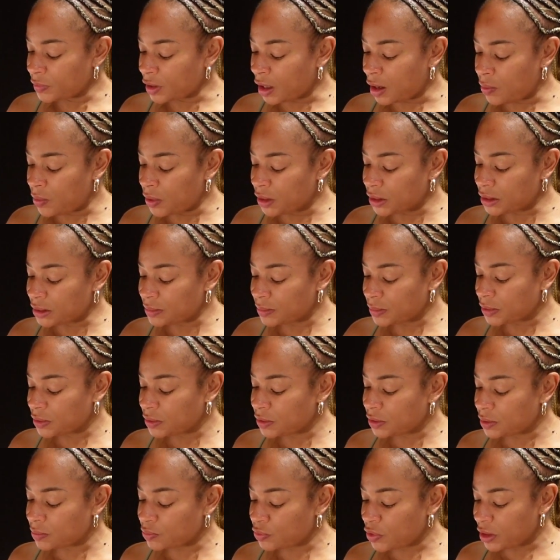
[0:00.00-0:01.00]
I want
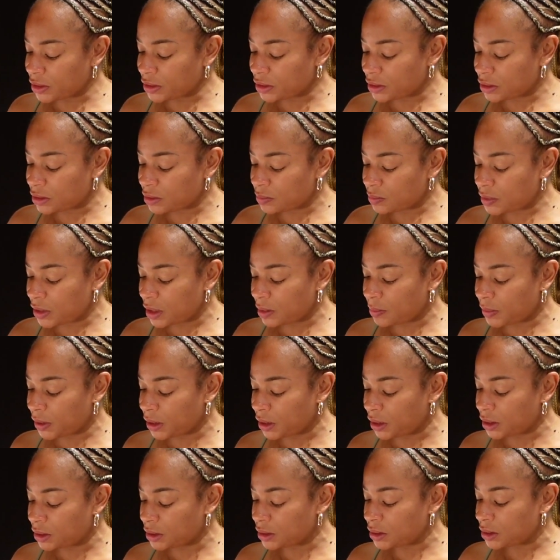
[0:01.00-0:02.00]
some rice and some white
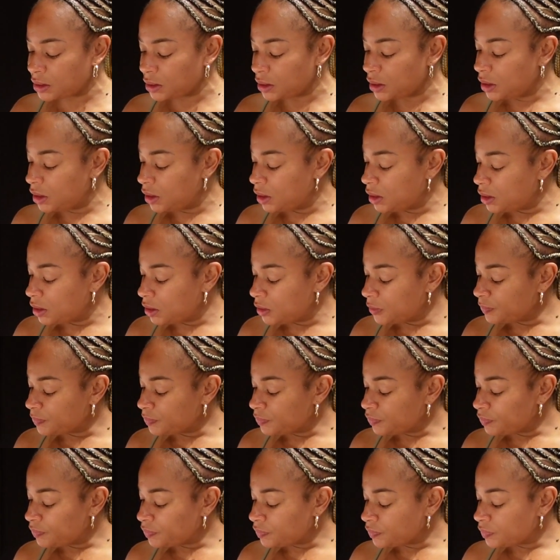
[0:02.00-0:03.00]
beans.
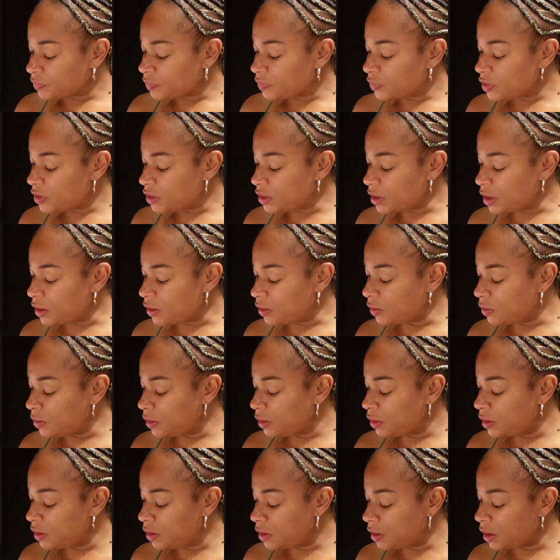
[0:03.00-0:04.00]
So
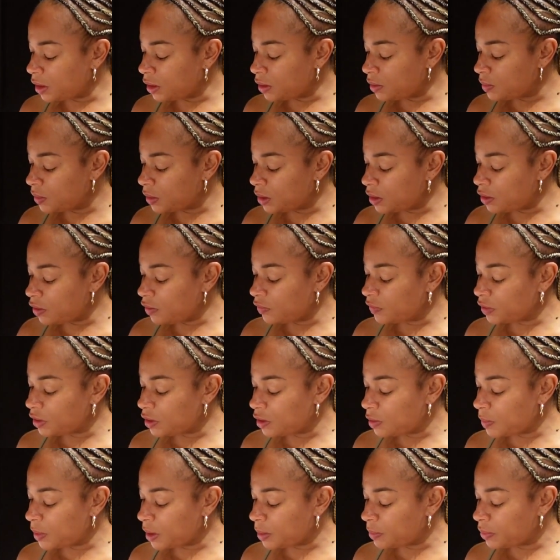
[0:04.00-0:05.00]
I don't want to
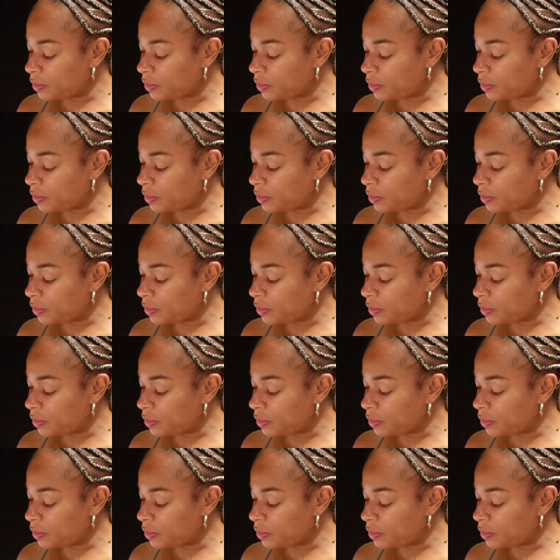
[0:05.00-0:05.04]
overload my